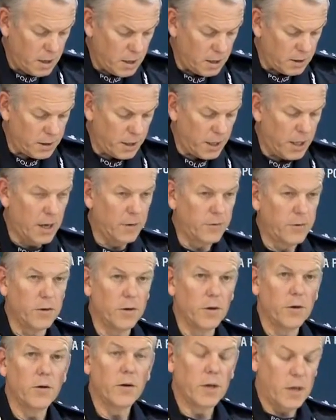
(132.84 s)
Yesterday
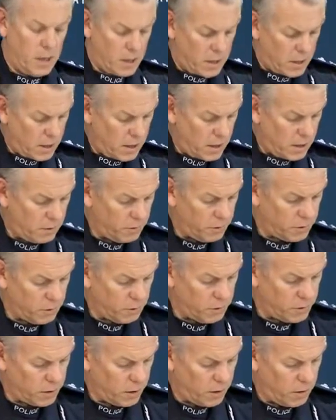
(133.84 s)
afternoon there was
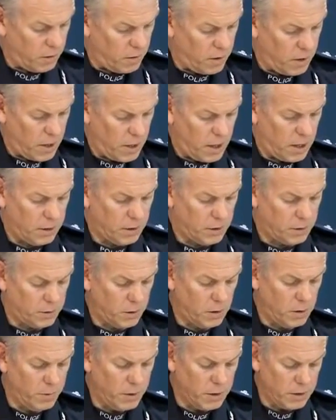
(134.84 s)
also a
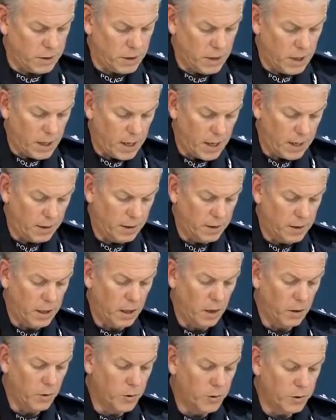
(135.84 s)
disturbance at the
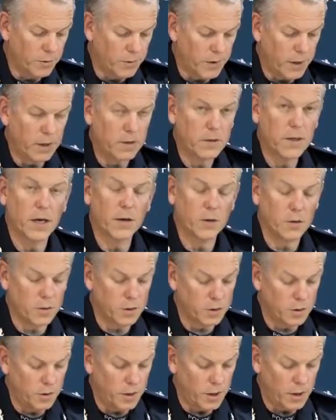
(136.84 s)
Lord of Ink tattoo
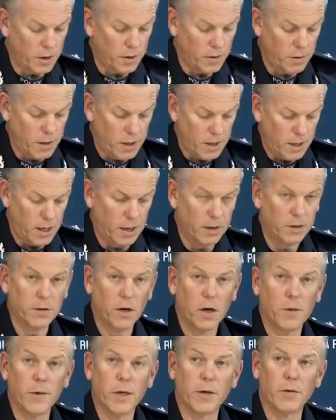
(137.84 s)
studio at
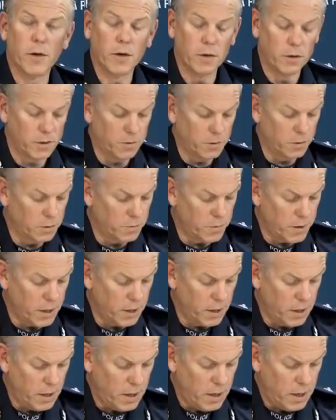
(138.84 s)
Diamond Road,
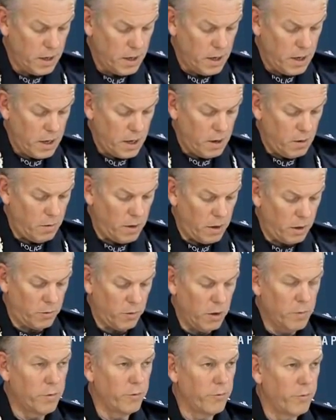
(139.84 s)
Salisbury where a
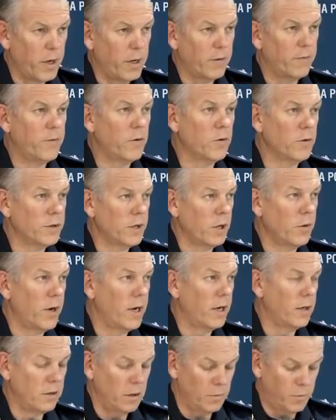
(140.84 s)
group of men forced their
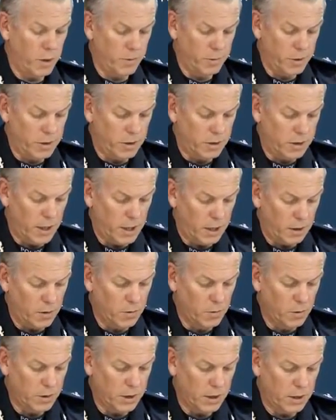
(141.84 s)
way into the premises and
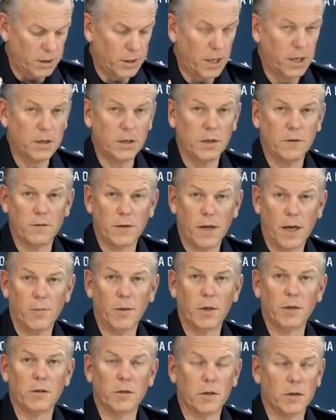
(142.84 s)
caused extensive
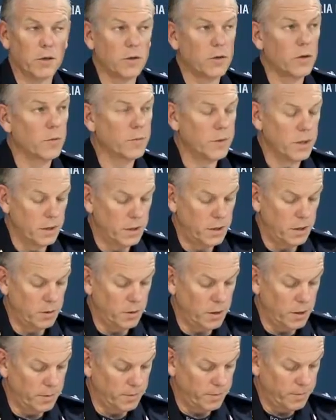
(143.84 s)
damage to the shop's
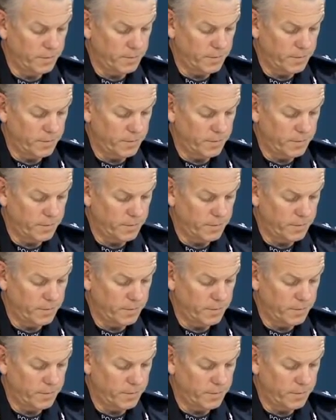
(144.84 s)
interior.